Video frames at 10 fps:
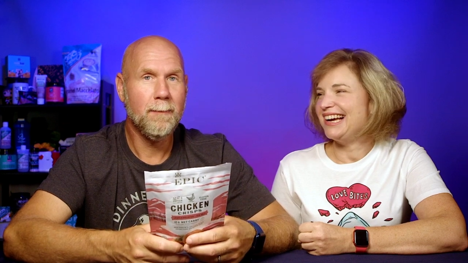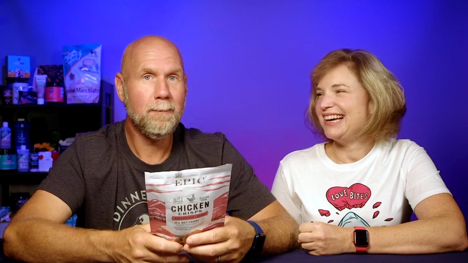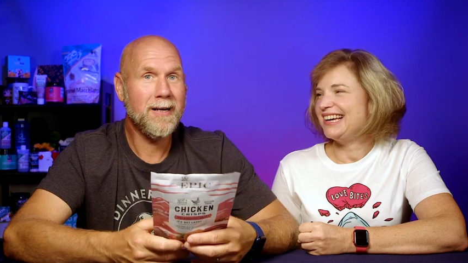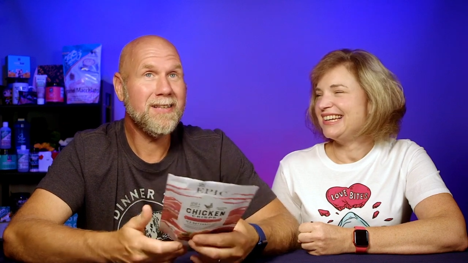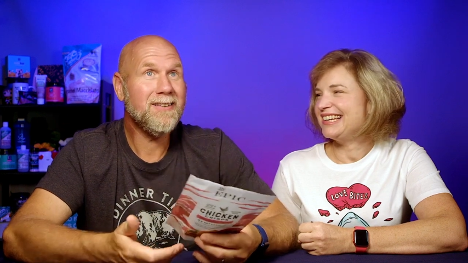
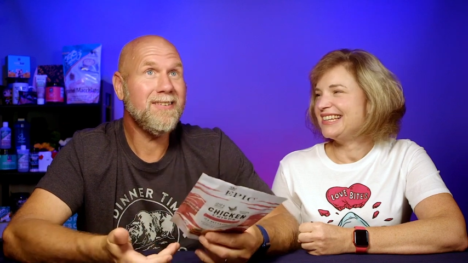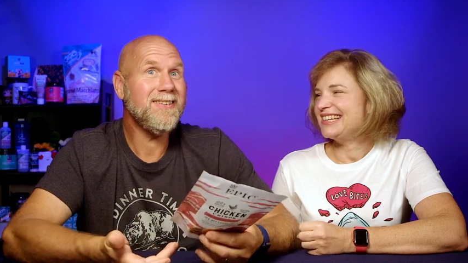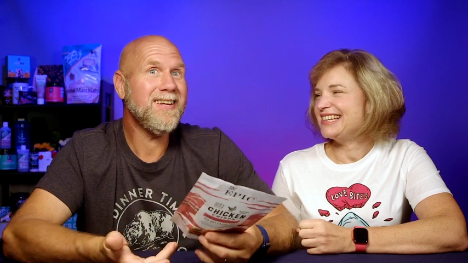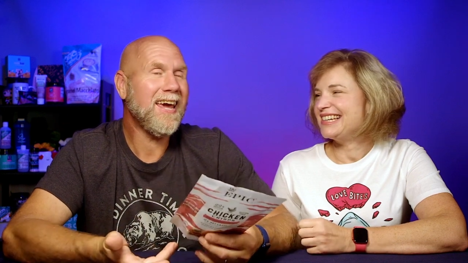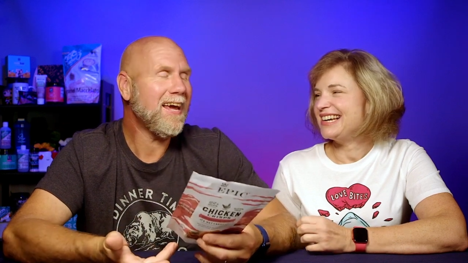Speaker 1: but it doesn't
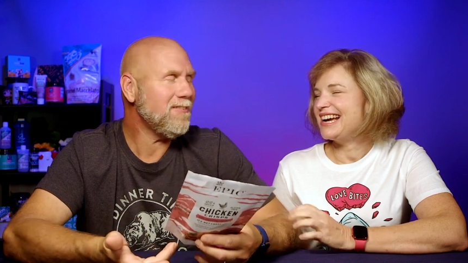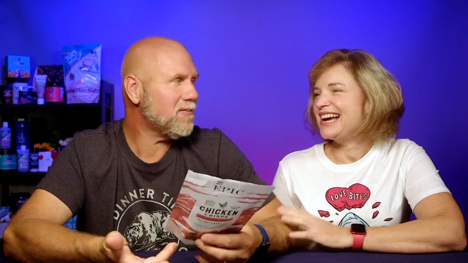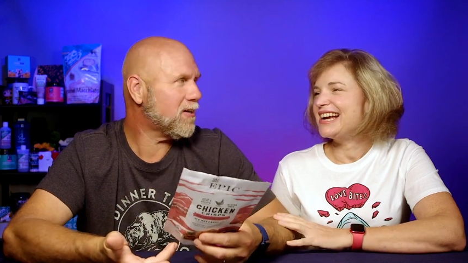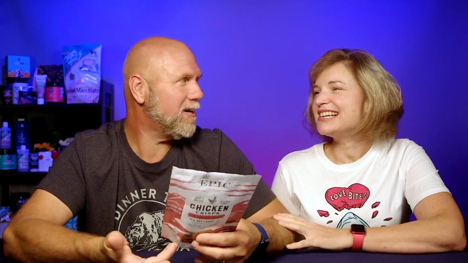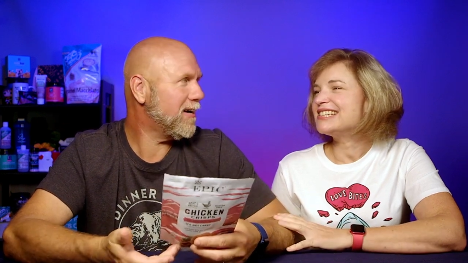taste
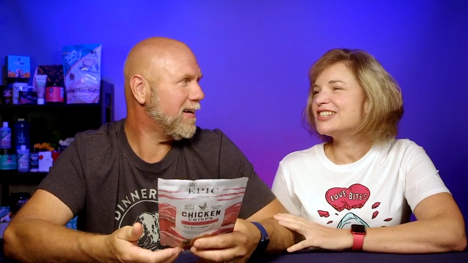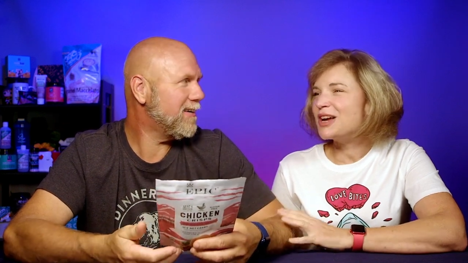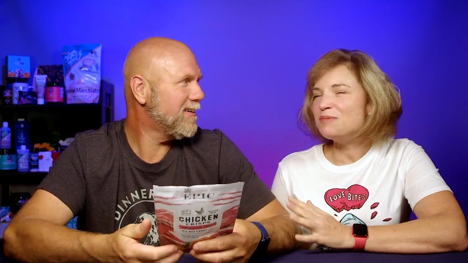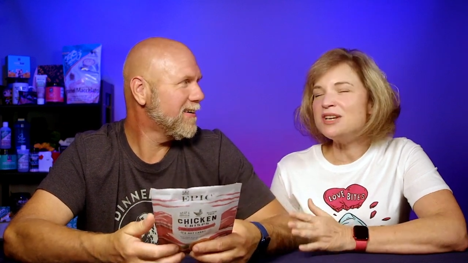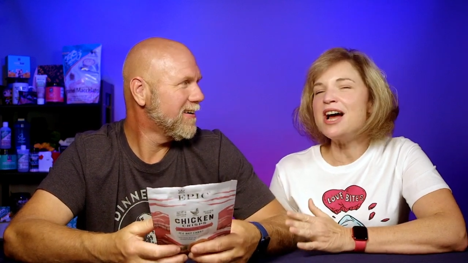good.
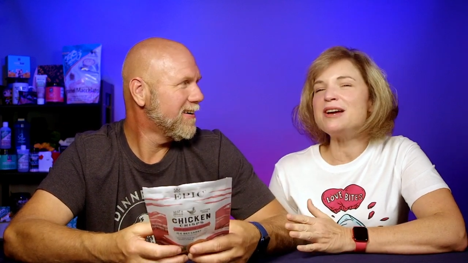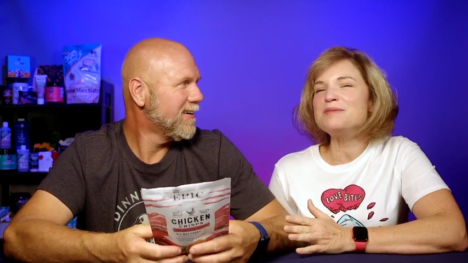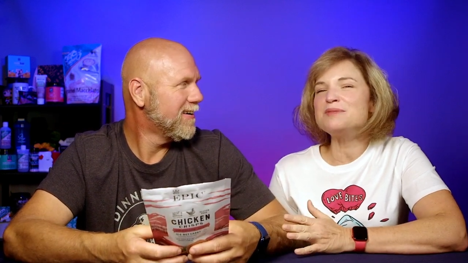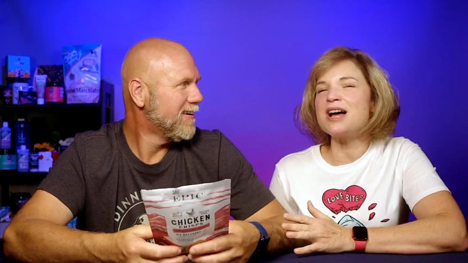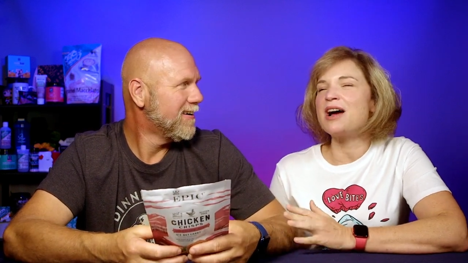
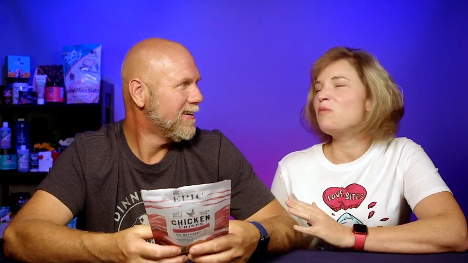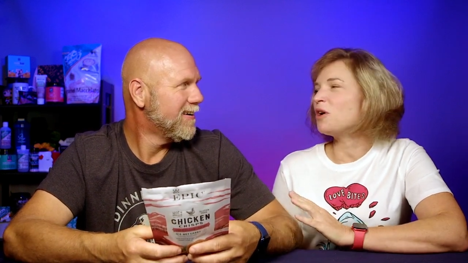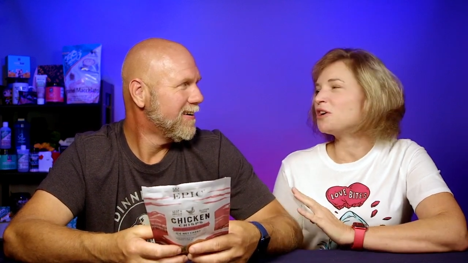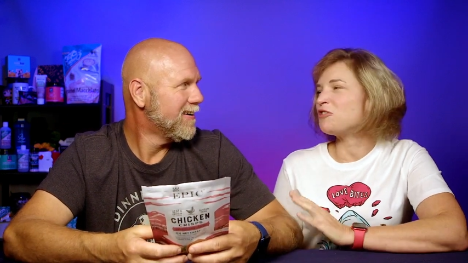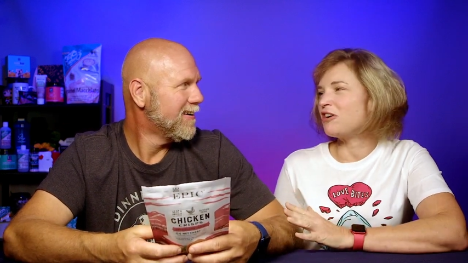Sometimes I want
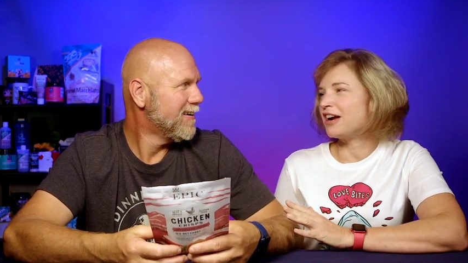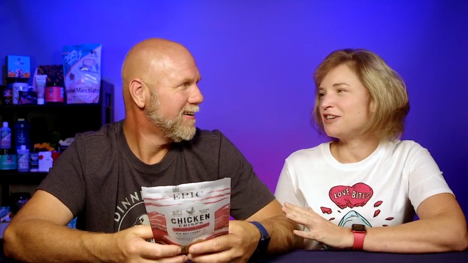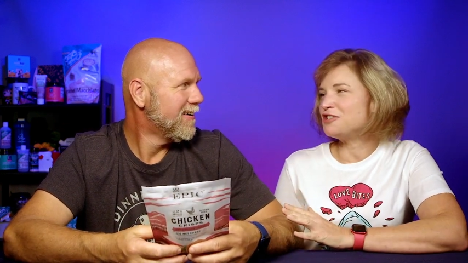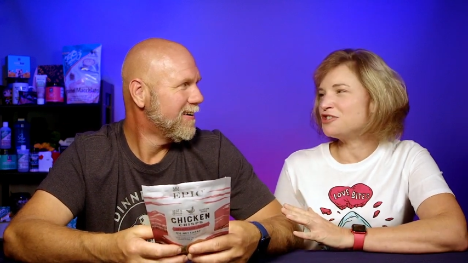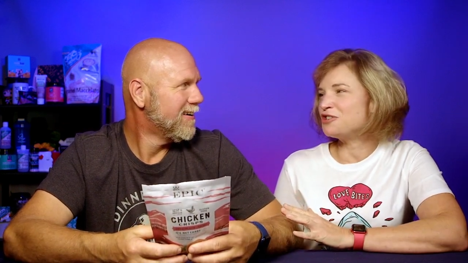a
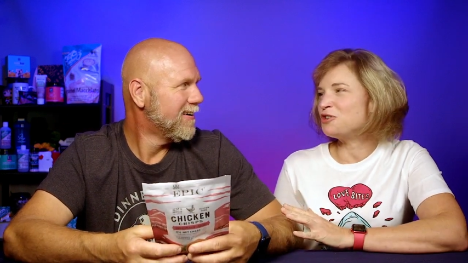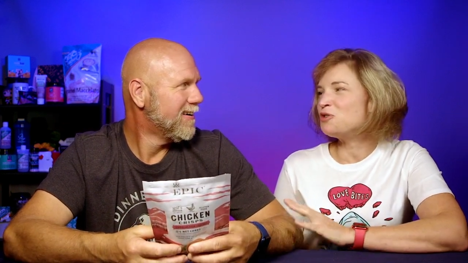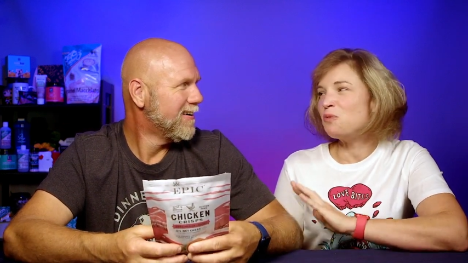crunch, so you